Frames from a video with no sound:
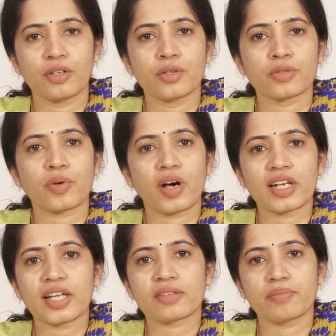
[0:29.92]
So
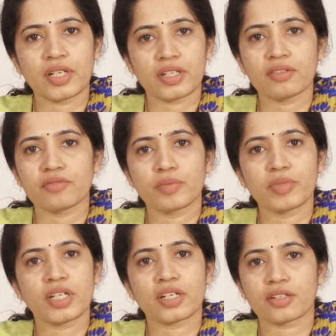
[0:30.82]
unlike men,
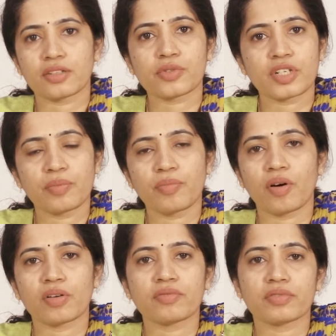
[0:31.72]
women are usually
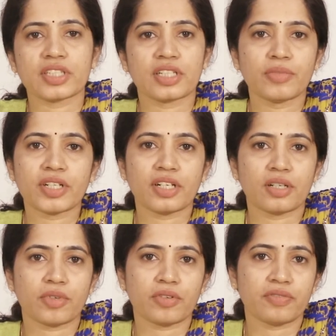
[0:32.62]
born with a limited
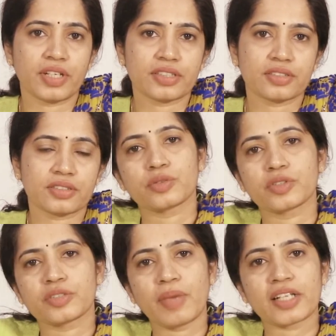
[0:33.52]
number of eggs. So
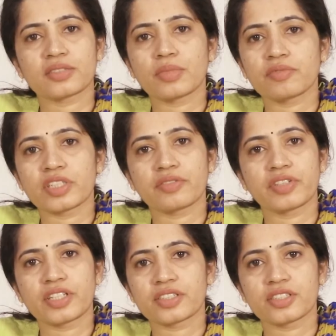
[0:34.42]
it's maximum when the
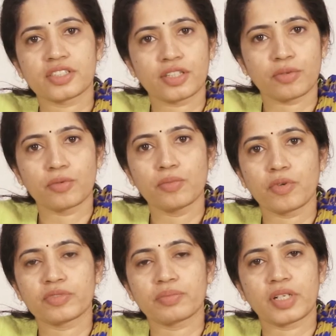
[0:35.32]
fetus is in the womb
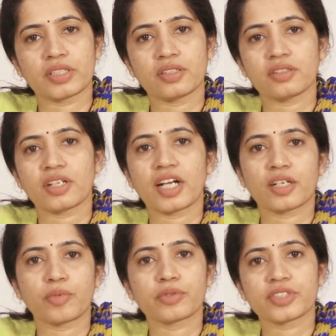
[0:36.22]
of the mother at
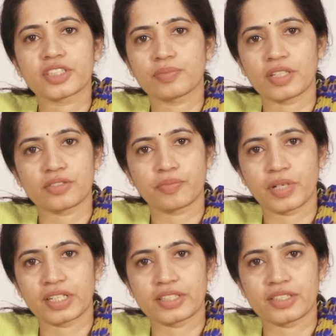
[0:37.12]
about 6 months of
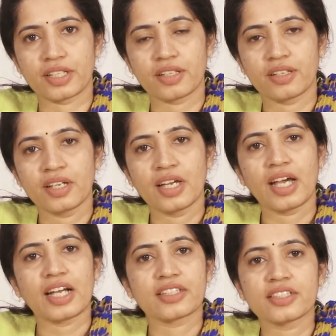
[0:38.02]
pregnancy.
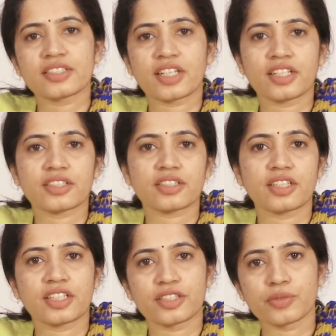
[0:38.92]
At this stage,
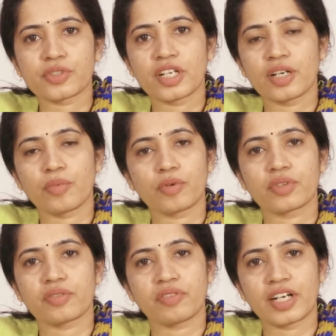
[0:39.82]
it is usually
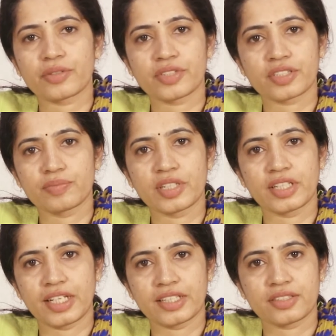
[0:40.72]
about 5 to 6
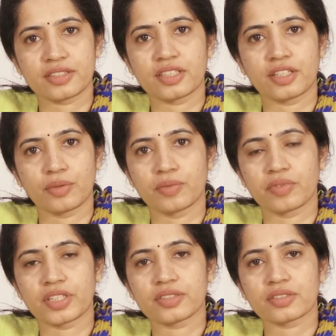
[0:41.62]
million eggs in the
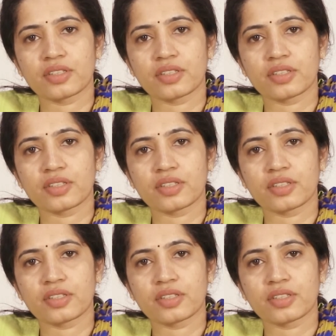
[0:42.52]
ovaries.